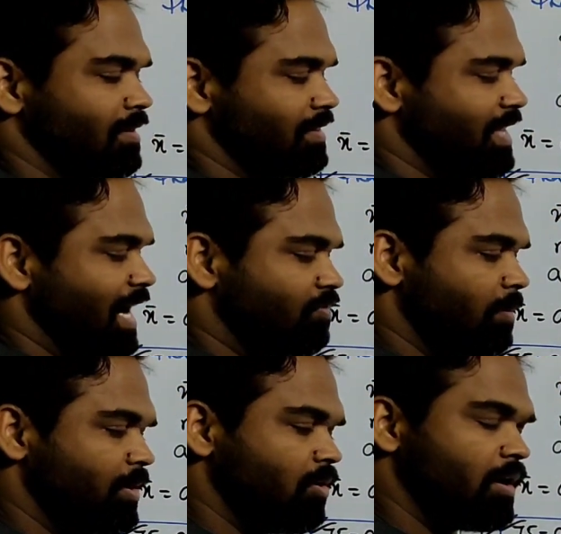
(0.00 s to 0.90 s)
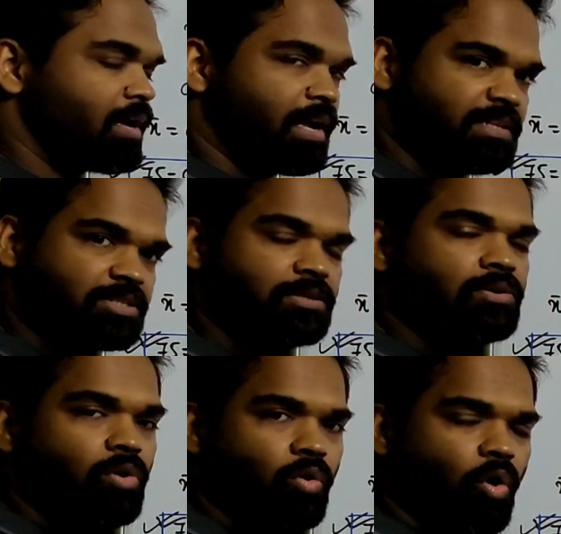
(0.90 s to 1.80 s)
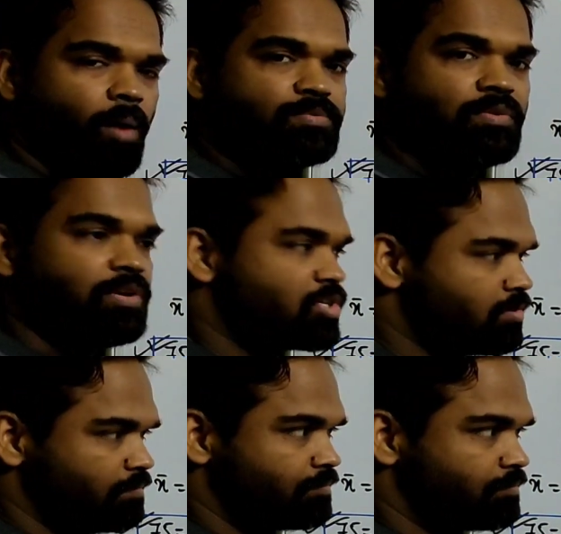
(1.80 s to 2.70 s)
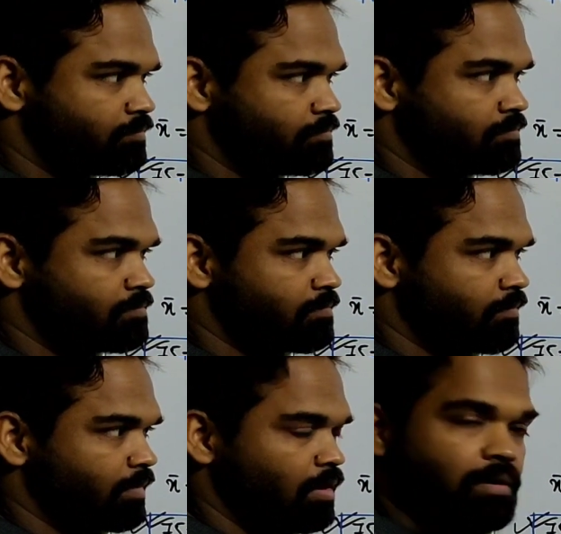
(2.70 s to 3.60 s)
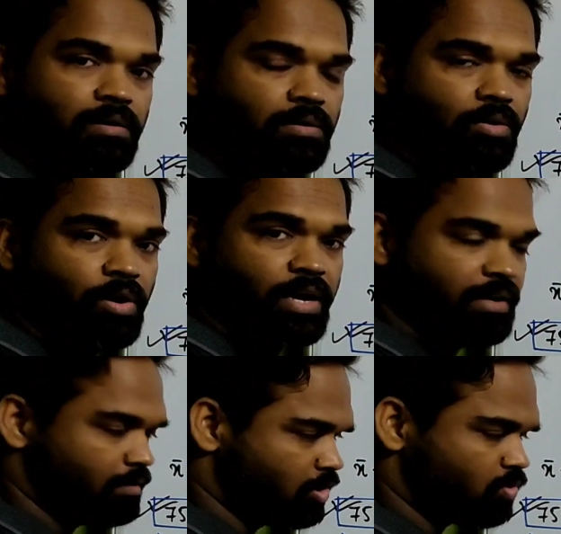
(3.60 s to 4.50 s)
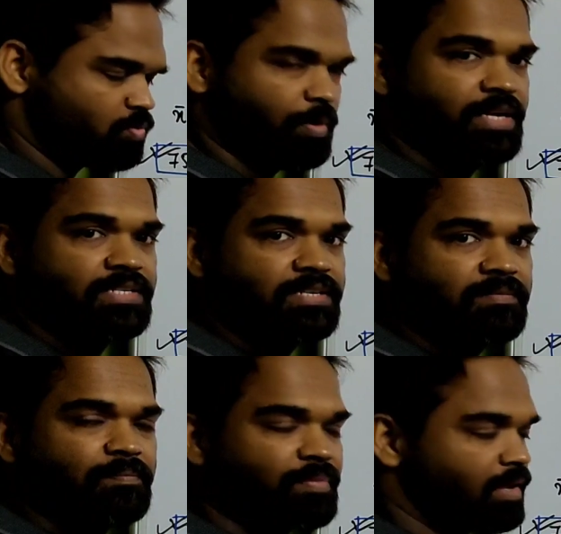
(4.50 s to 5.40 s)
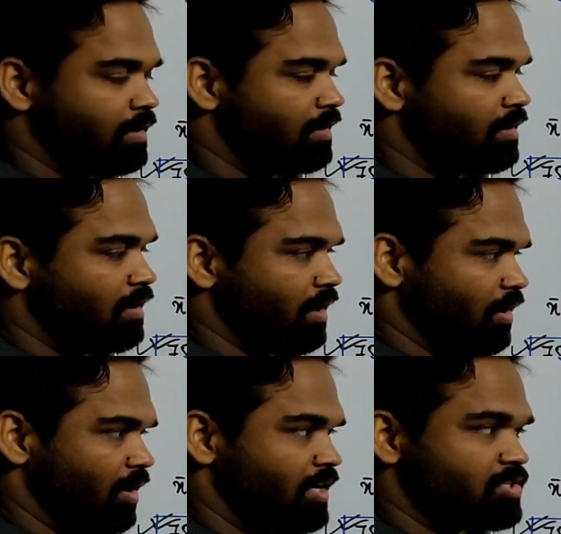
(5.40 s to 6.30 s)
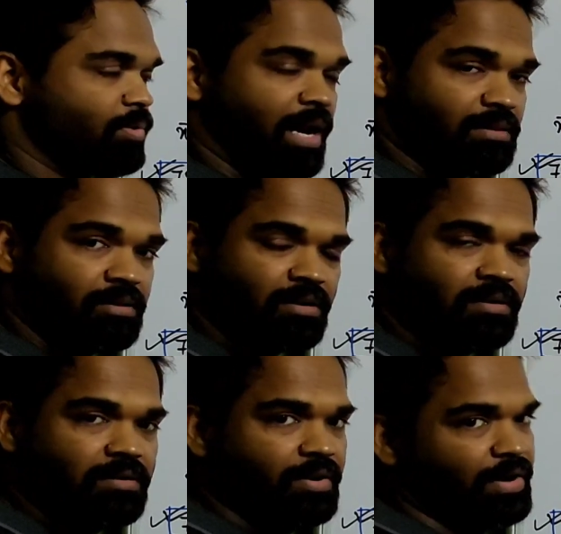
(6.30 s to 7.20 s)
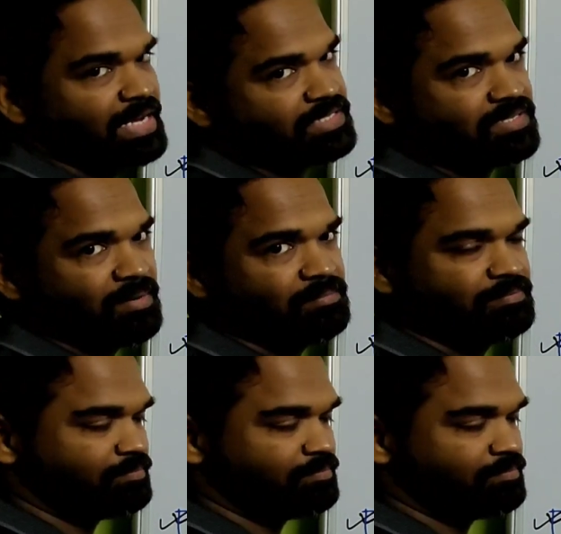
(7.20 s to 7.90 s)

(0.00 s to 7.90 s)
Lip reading: That will be your 8th observation. Okay, this was pretty easy. Now let us look at the next sum.